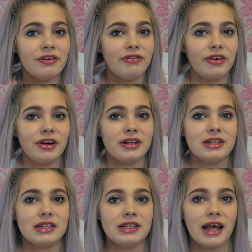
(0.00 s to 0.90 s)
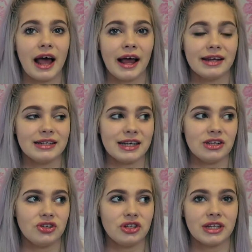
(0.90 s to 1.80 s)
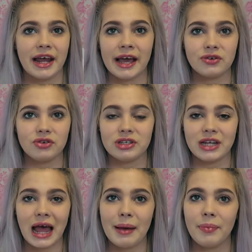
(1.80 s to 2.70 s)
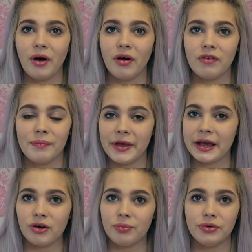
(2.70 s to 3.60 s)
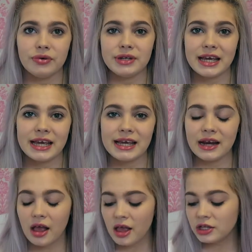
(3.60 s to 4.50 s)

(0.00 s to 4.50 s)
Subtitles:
difference, and it's just an extra step of a makeup routine,